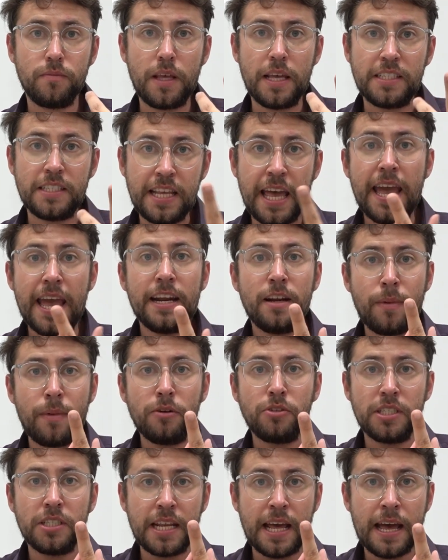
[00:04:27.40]
a certain
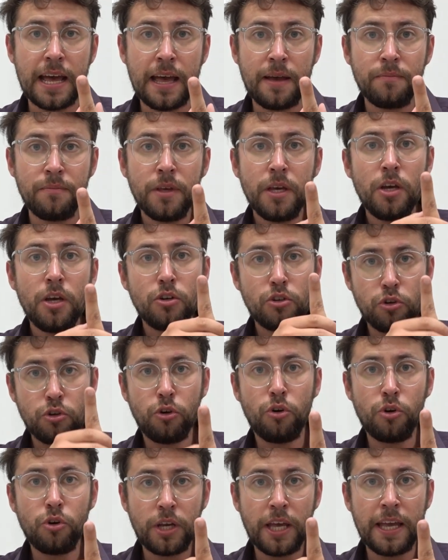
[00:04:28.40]
amount of time
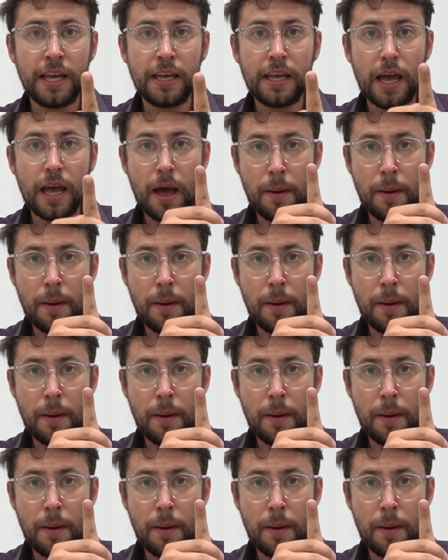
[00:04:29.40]
talking